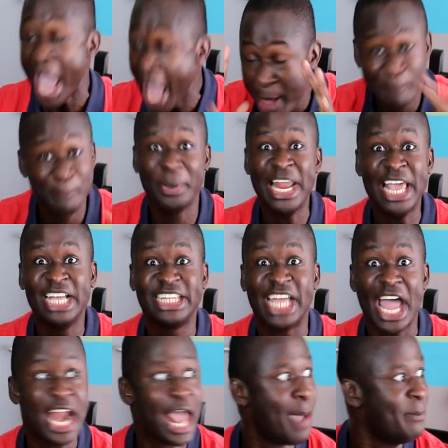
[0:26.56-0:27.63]
I blinked
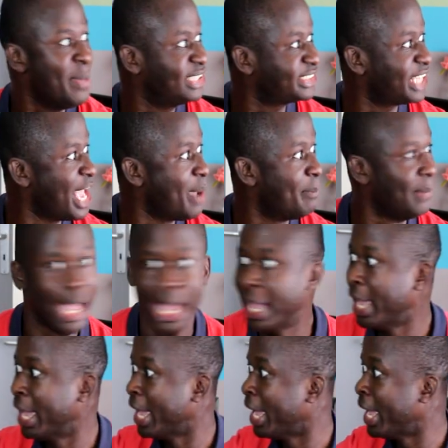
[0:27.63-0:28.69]
and I missed him.
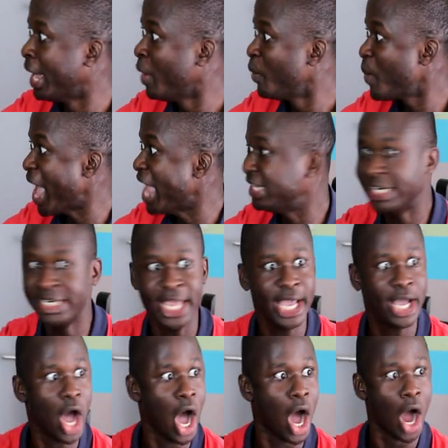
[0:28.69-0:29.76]
Where did
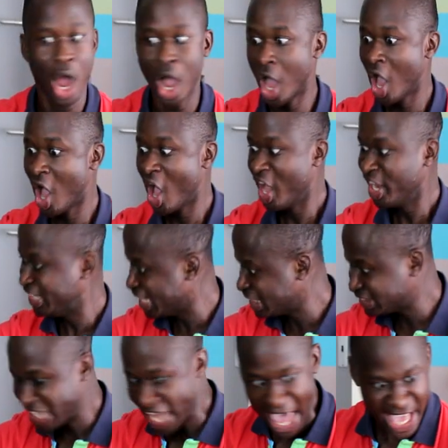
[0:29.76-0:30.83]
he go?
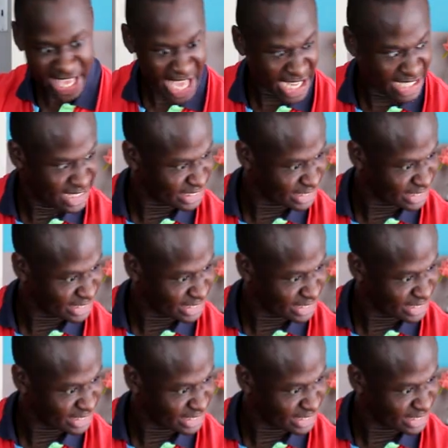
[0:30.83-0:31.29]
This guy can